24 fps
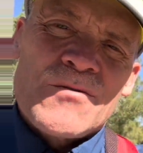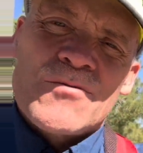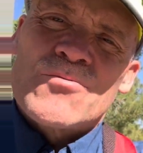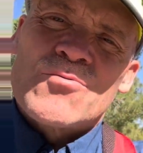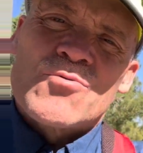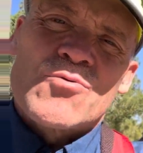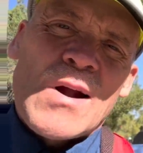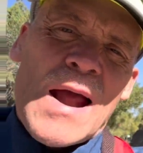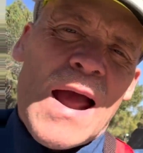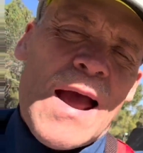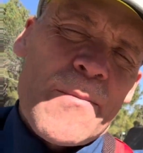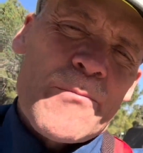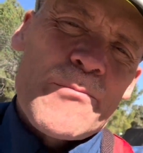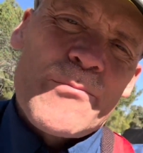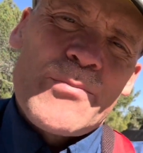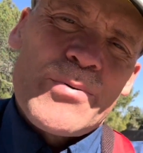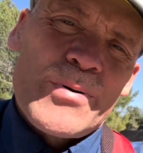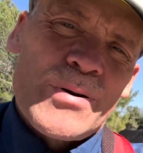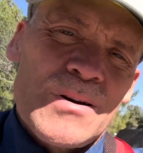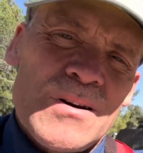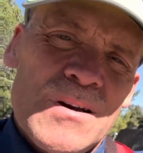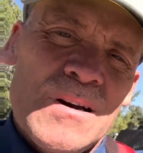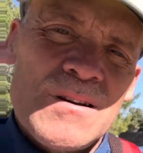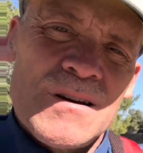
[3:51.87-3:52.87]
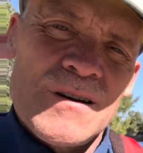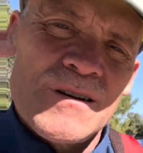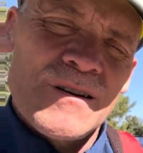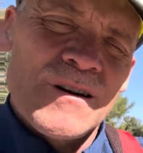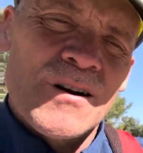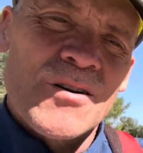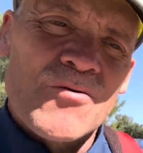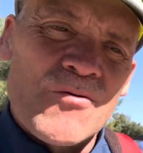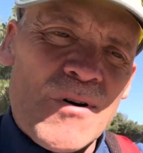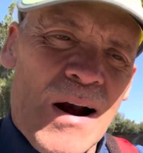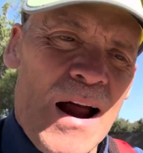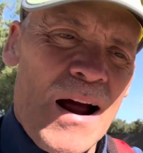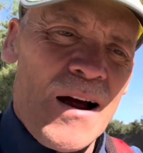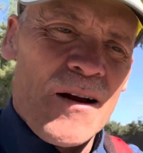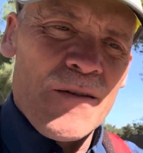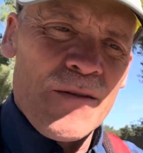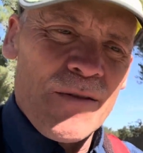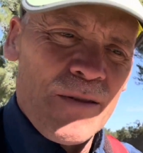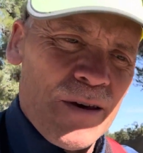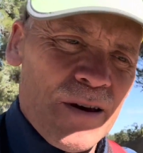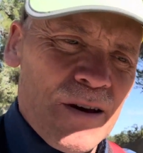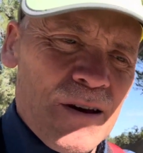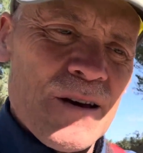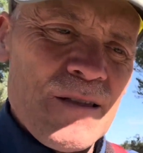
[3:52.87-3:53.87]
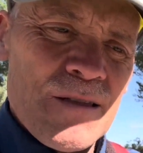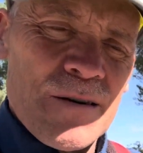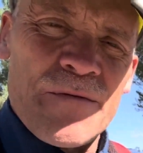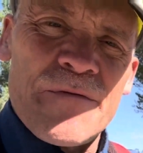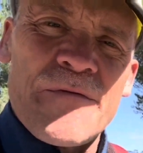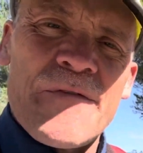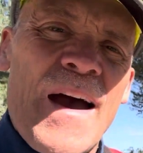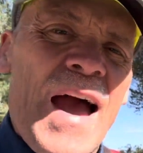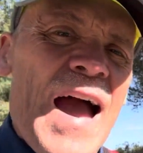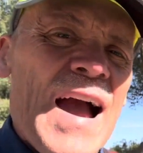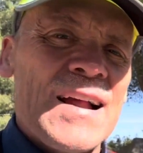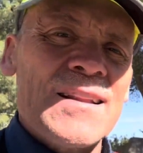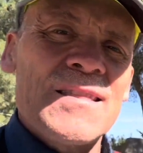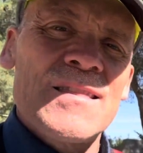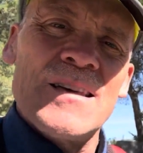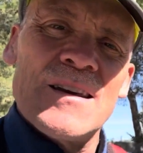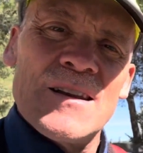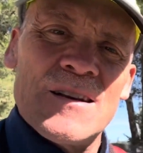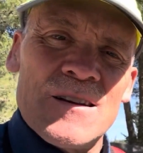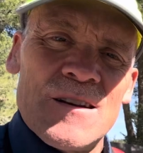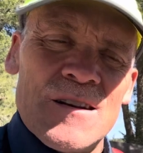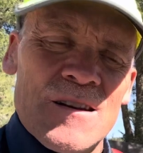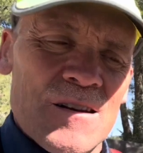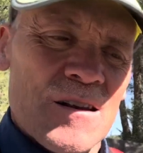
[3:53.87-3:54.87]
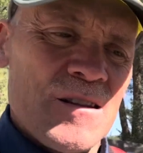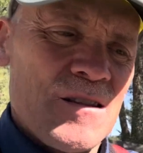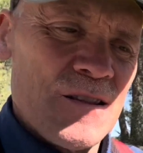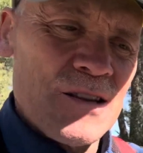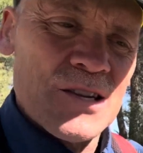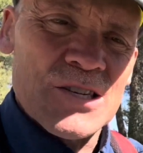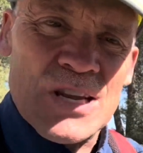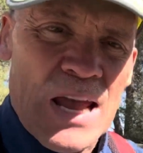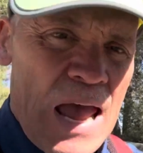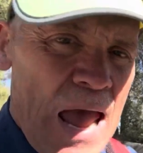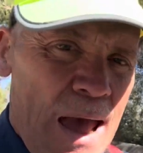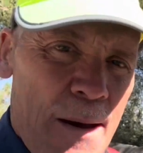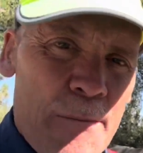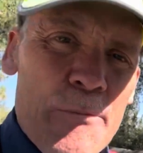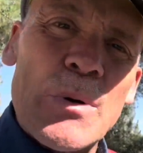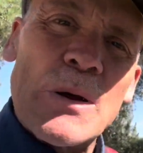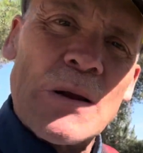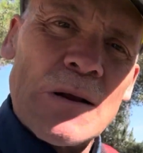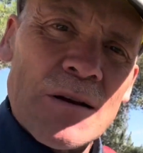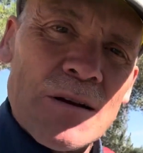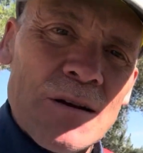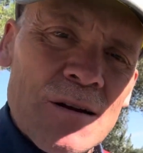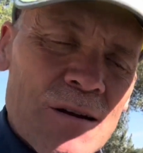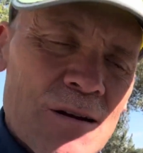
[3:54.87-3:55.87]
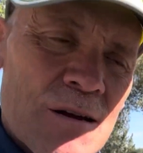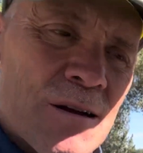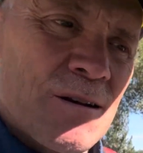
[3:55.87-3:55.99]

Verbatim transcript: wrap around the fact that this happened.